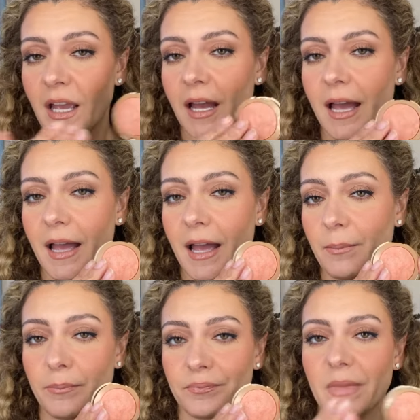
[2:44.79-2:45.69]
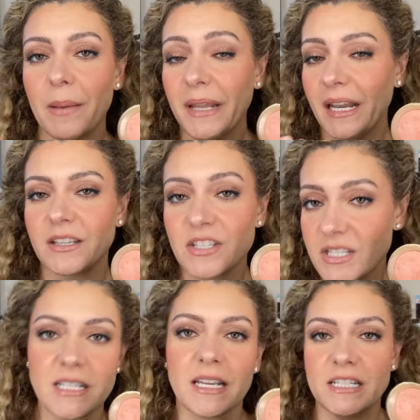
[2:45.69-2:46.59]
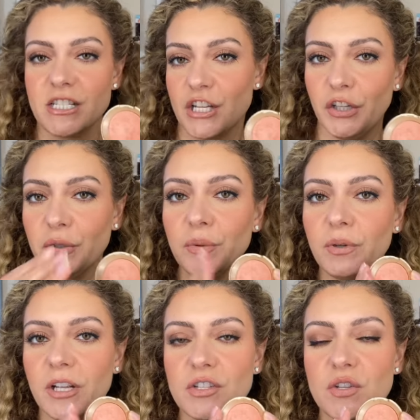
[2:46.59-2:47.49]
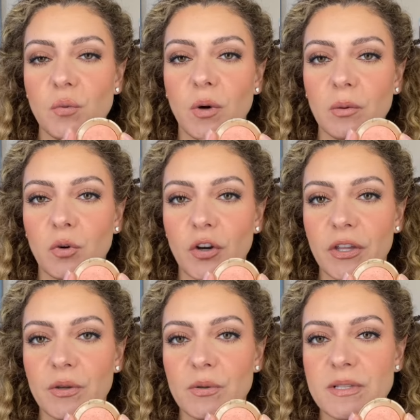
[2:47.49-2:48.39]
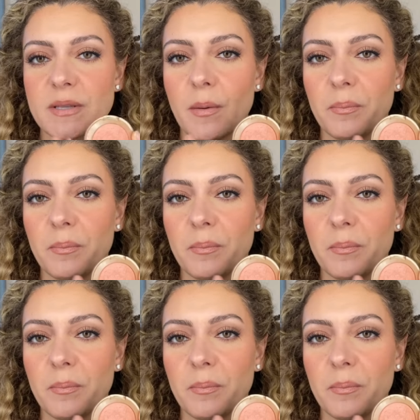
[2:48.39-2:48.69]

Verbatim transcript: I, am I'm, I'm going to continue and do one more use.